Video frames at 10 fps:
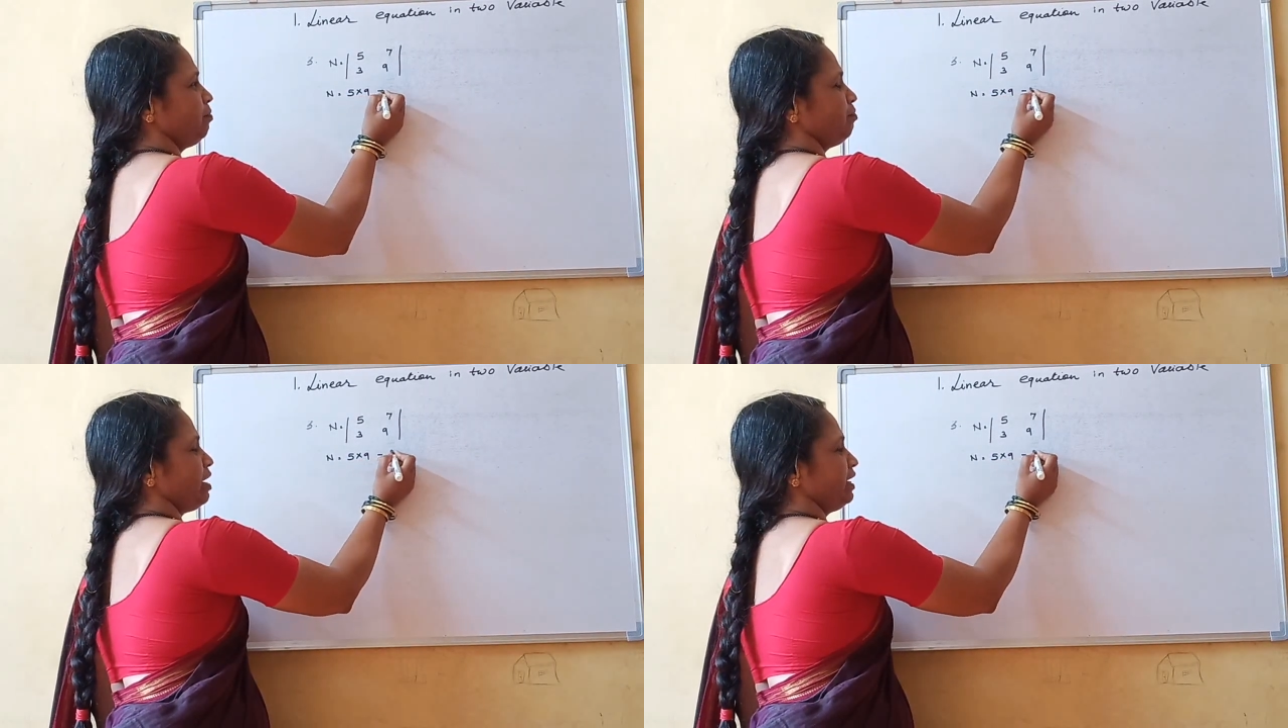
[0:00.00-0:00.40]

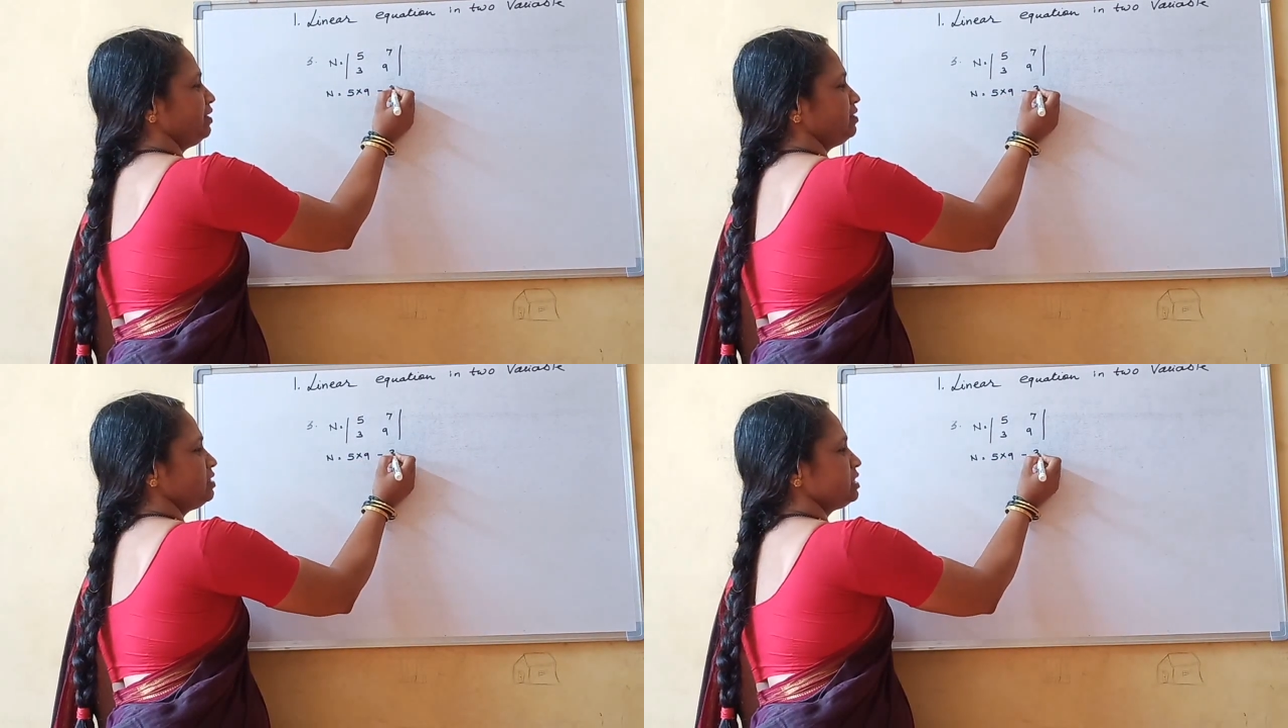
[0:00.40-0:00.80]

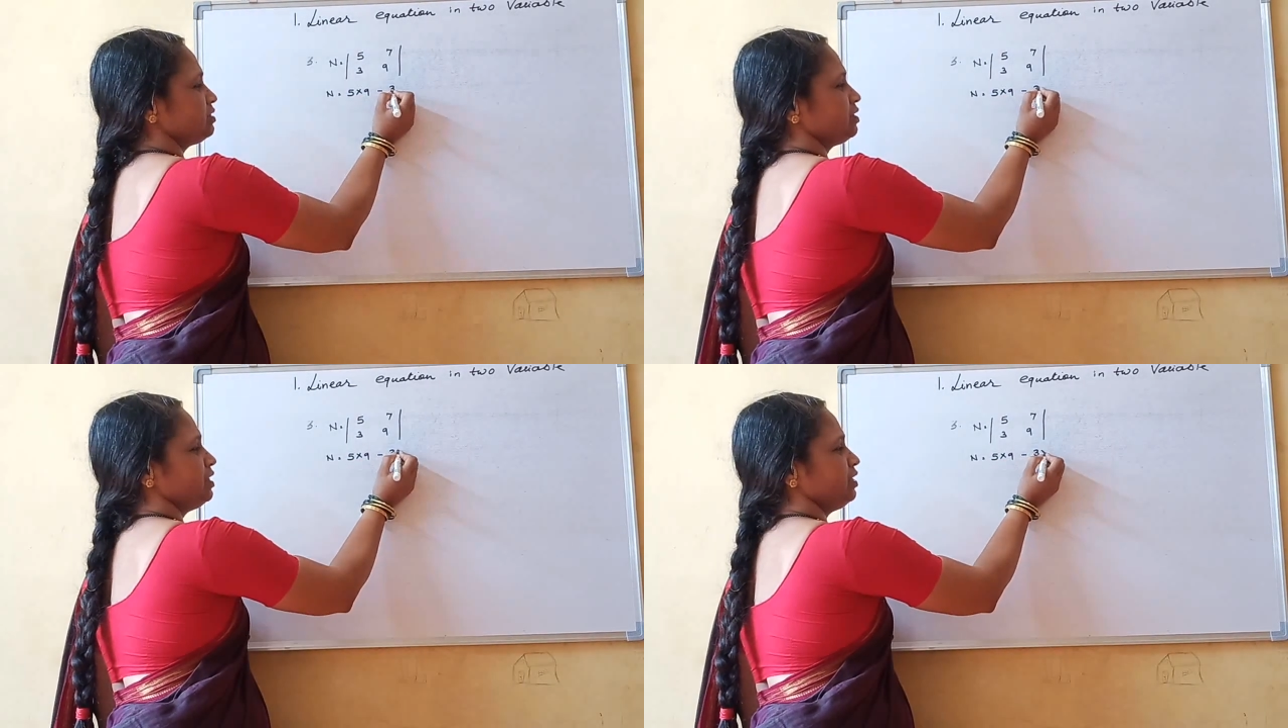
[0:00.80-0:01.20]
minus
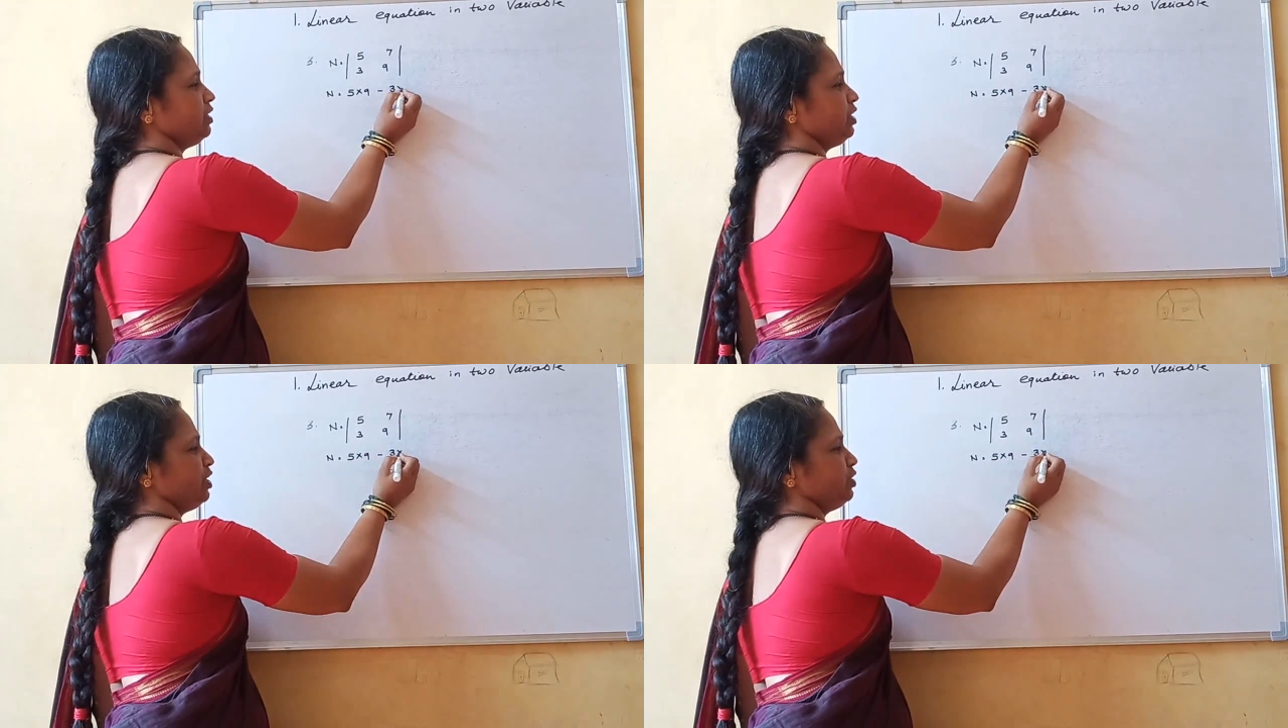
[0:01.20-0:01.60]

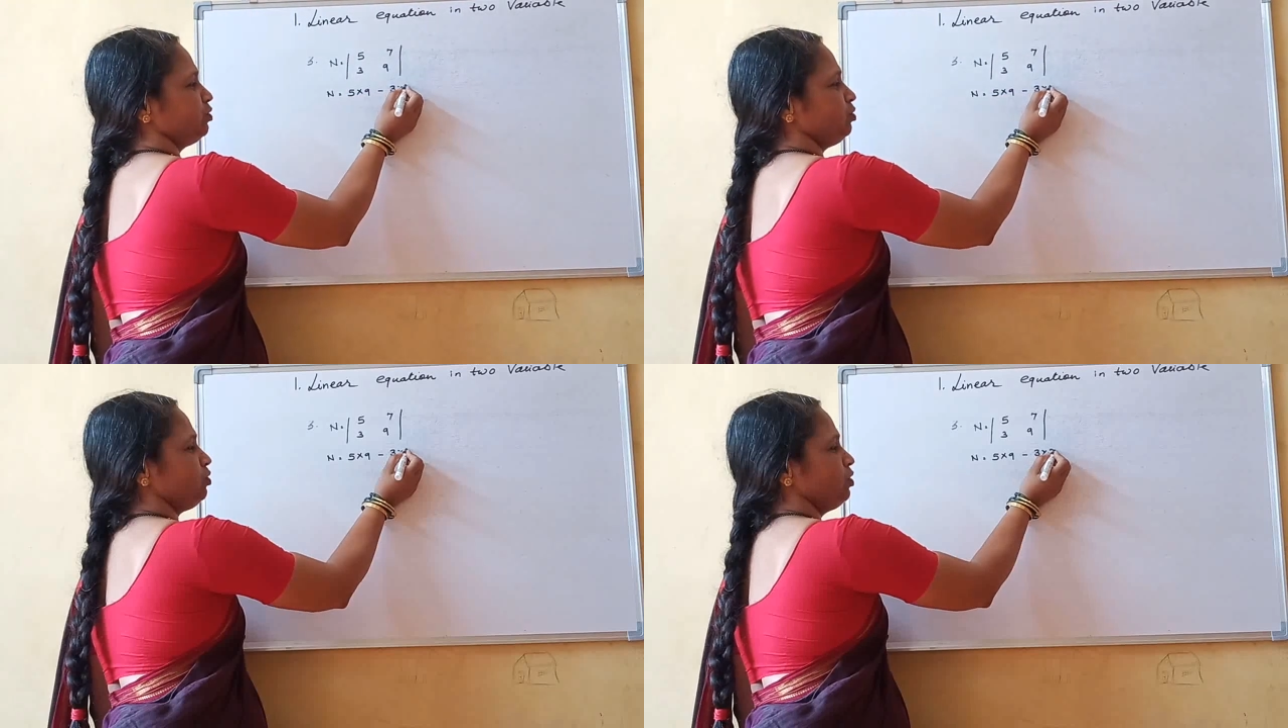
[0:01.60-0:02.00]
3
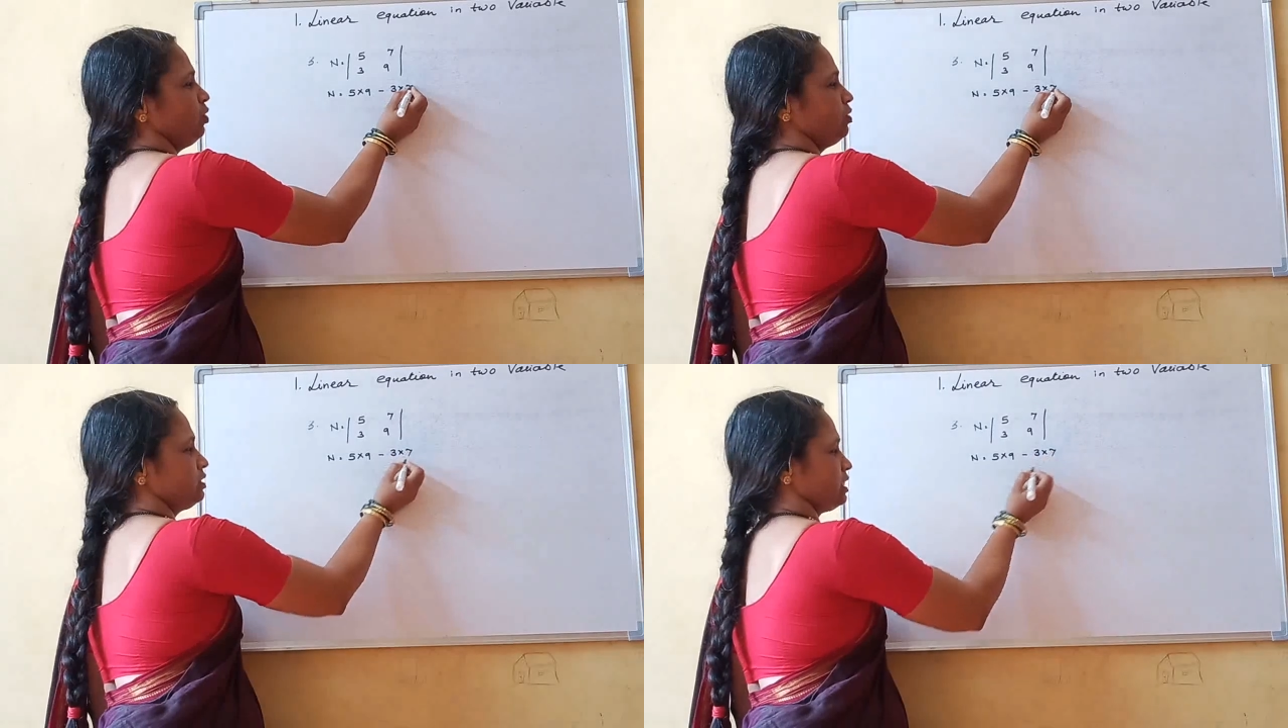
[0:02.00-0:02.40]
into
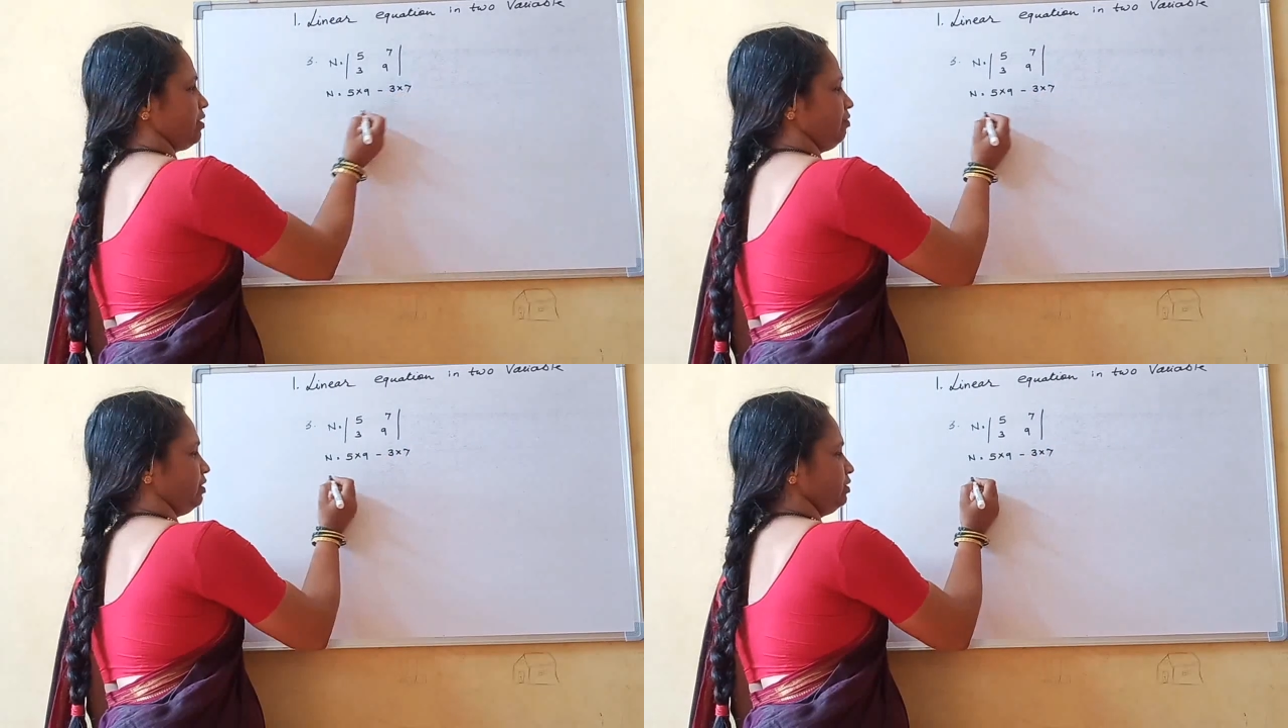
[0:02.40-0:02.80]

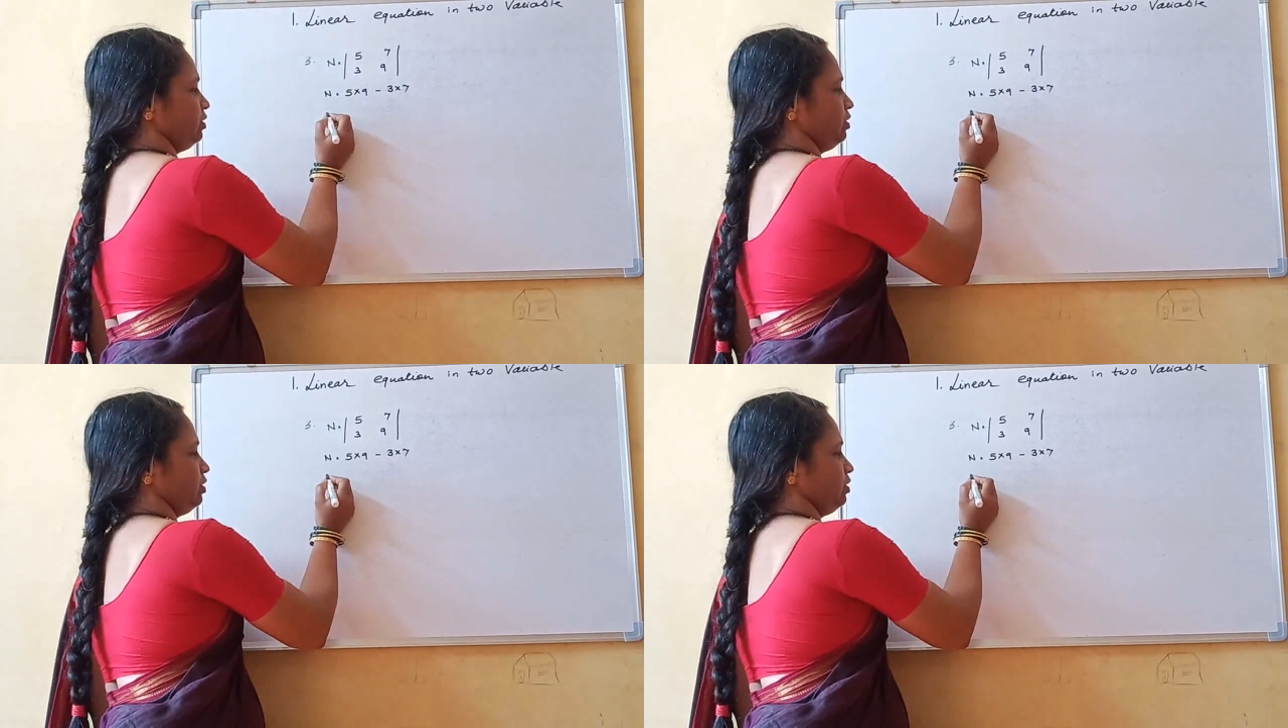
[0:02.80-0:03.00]
7.